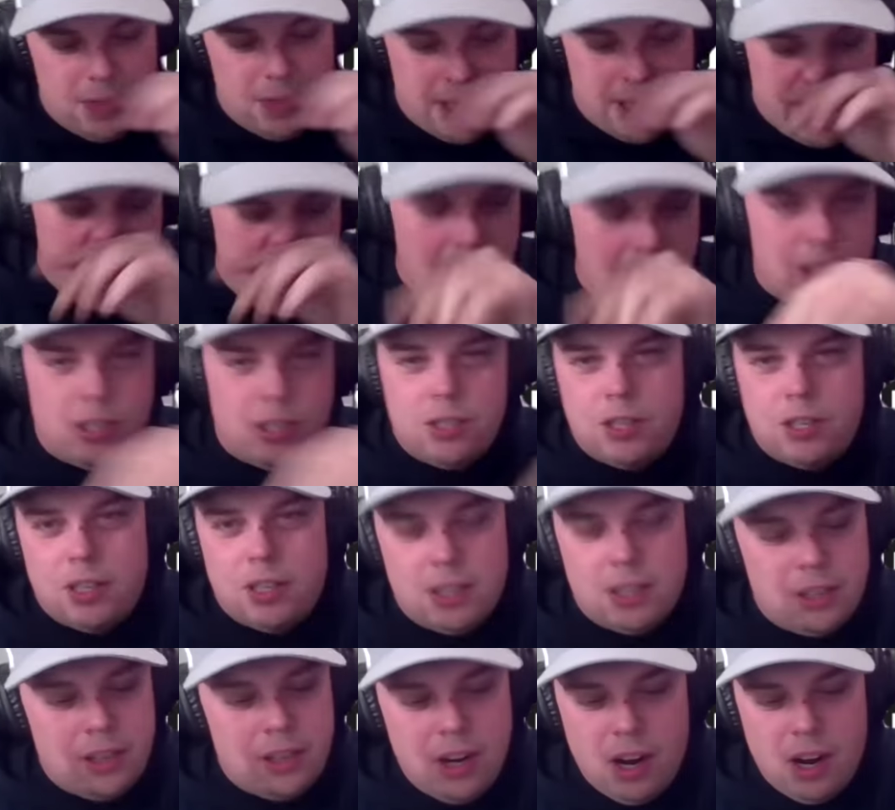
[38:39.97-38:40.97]
catches
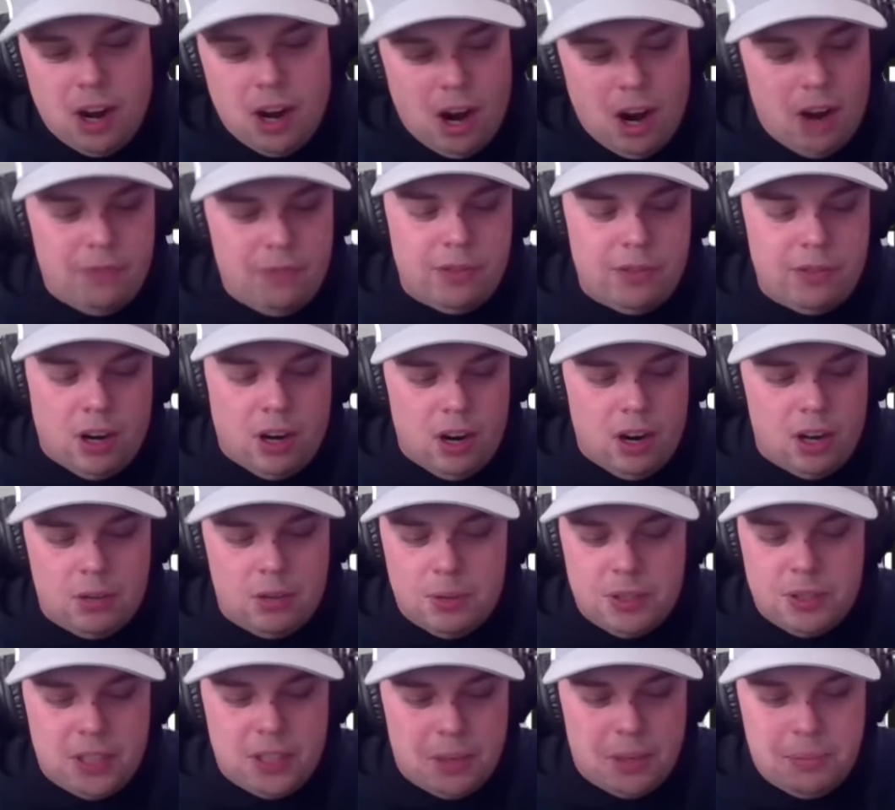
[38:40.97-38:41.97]
her off guard
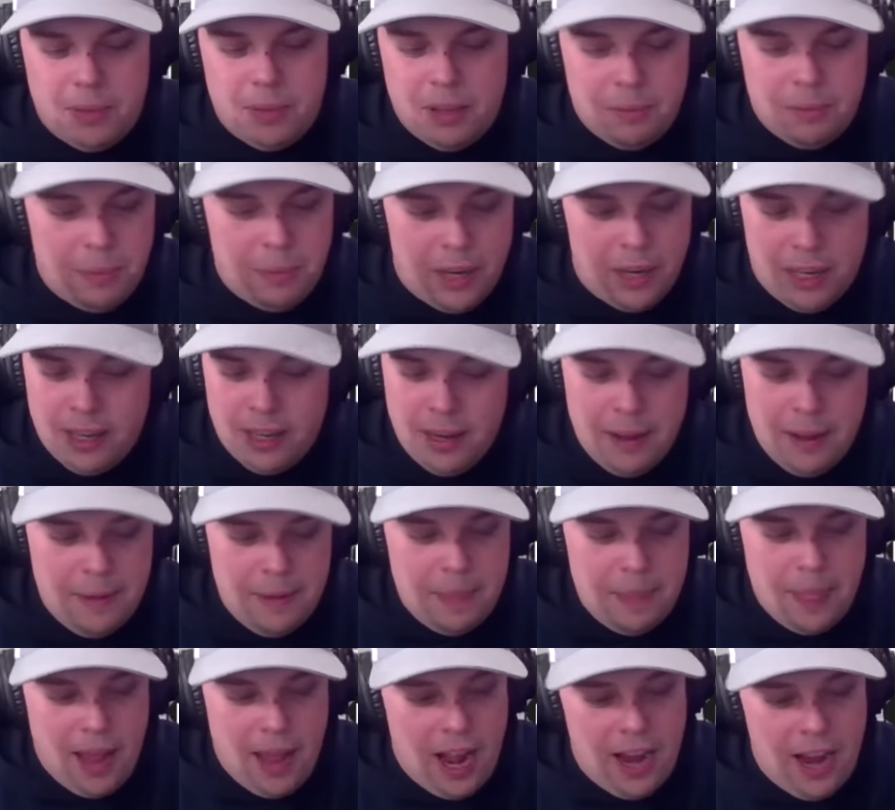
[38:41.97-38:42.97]
with something. But
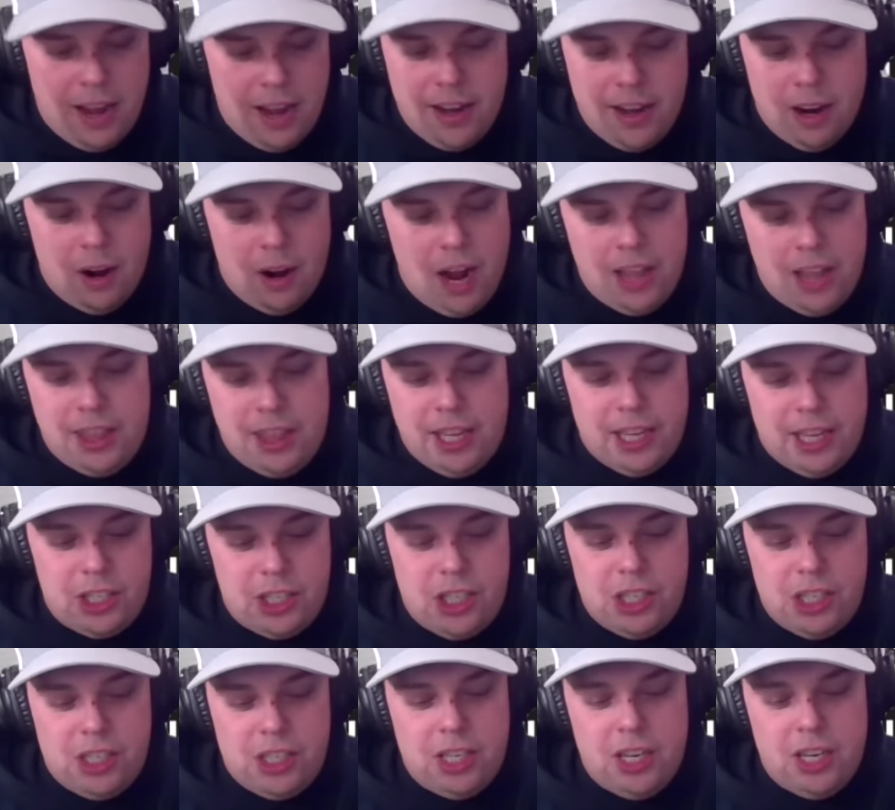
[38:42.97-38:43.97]
I think
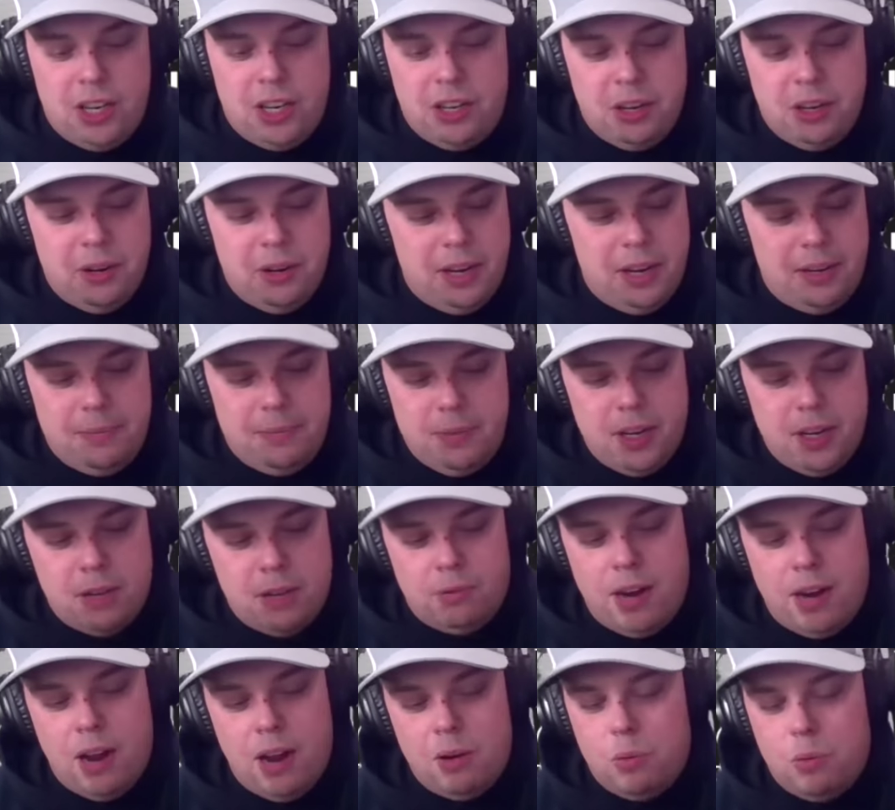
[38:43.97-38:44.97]
she's going to do it in
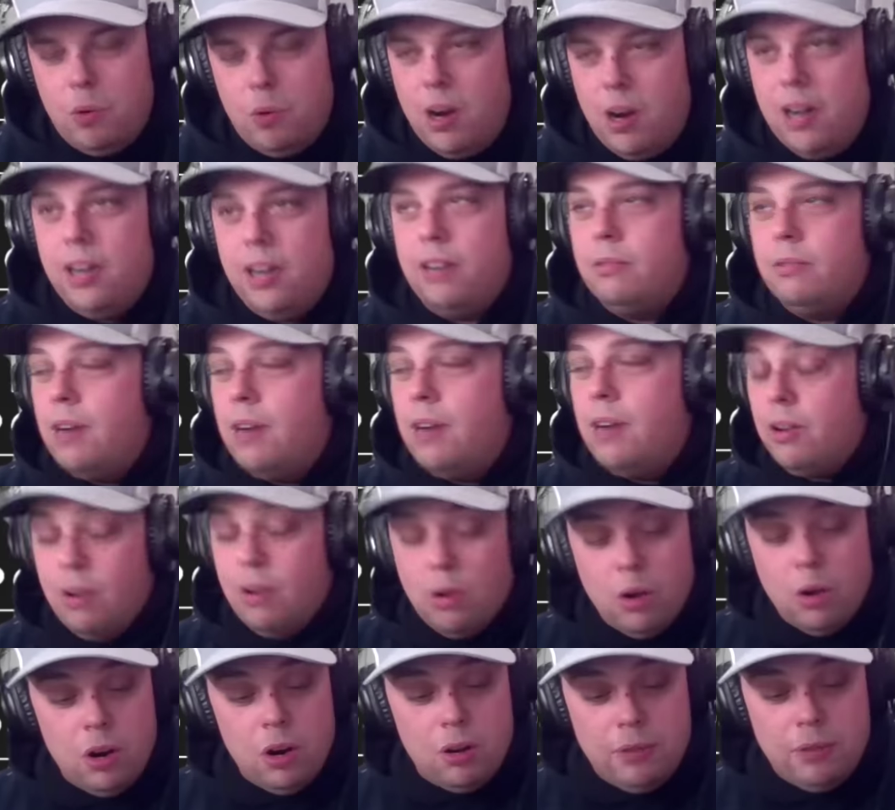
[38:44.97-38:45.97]
round one and in
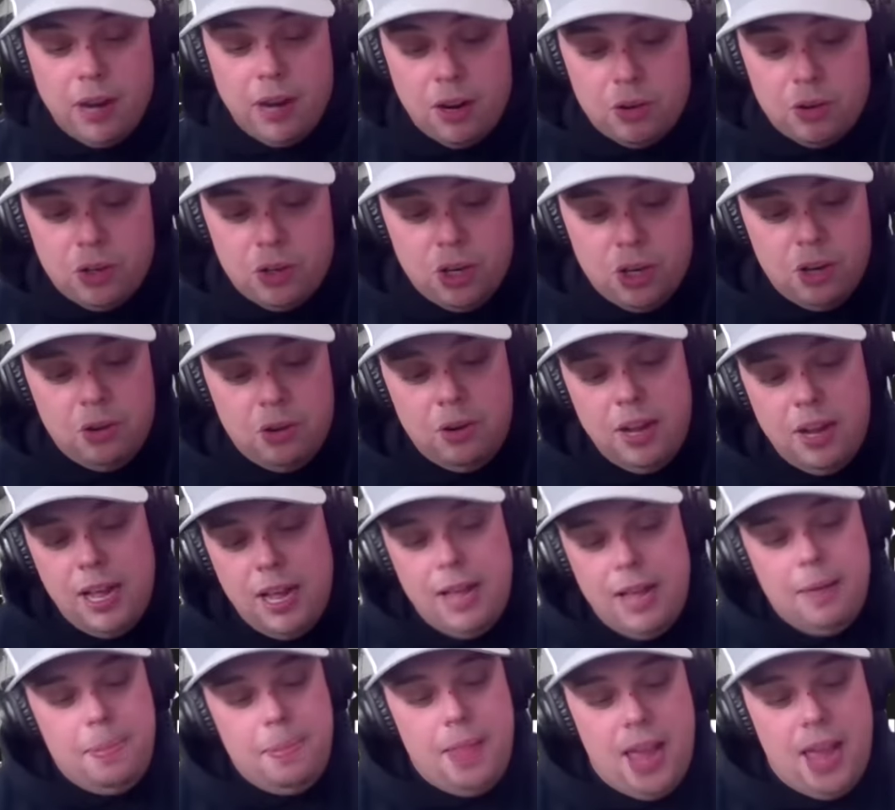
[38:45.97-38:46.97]
round two,
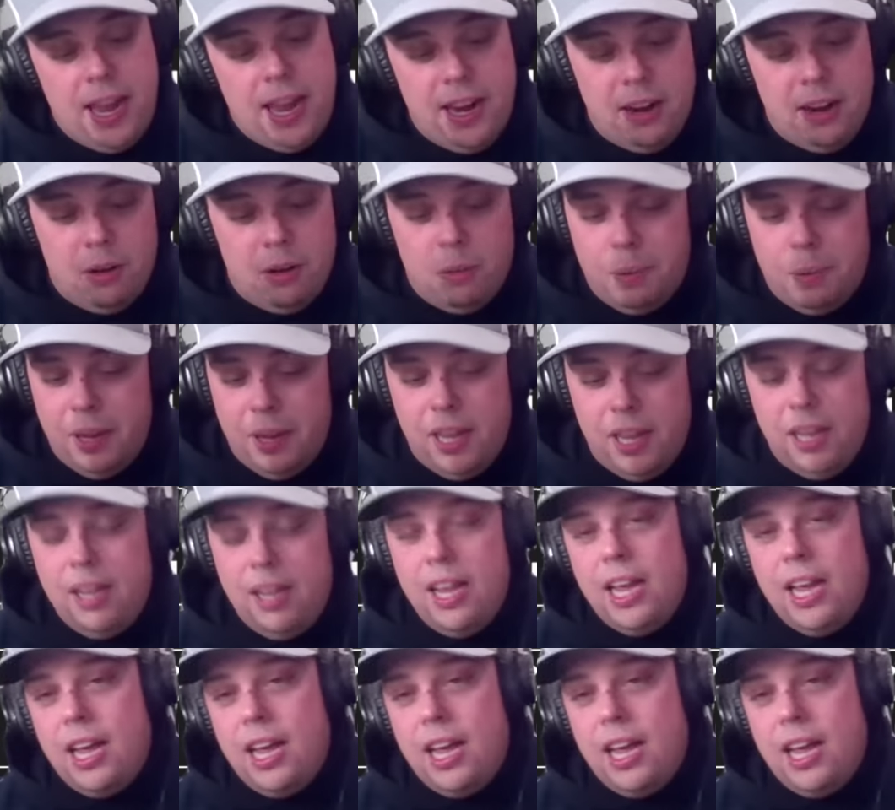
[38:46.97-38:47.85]
and it'll be